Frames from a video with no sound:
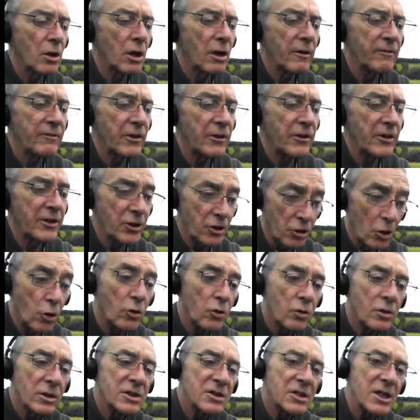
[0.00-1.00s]
a very
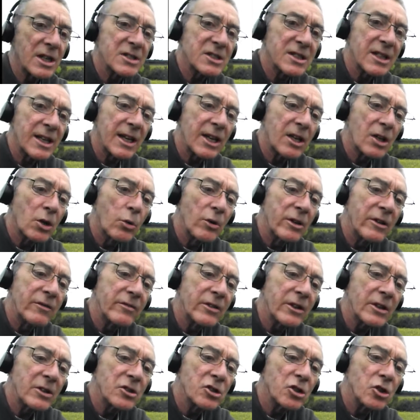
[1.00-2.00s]
young, as I say, Queen
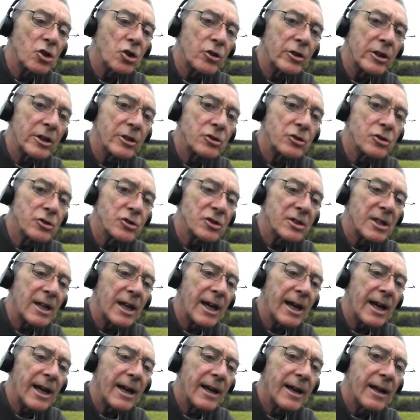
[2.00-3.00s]
Victoria just
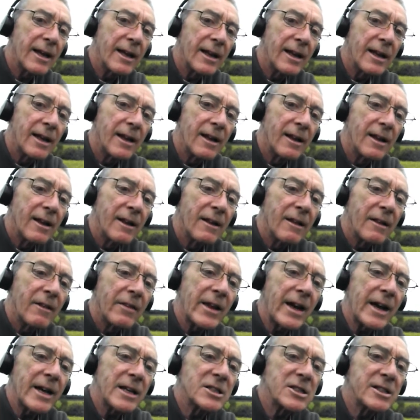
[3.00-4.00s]
there.
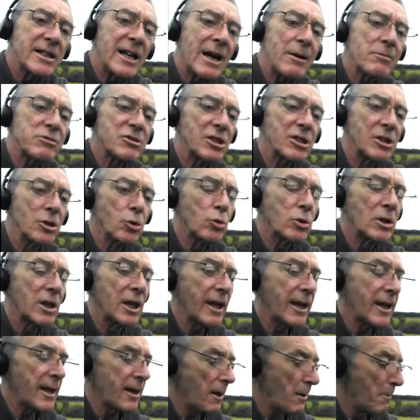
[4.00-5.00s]
That is an
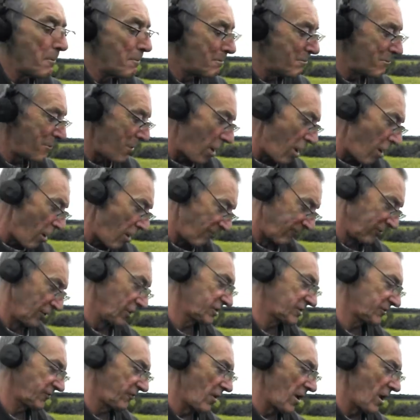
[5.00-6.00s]
absolutely
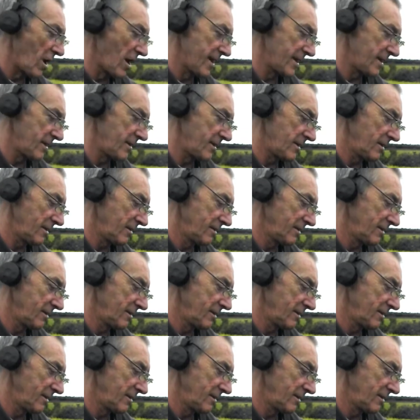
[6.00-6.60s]
marvellous find.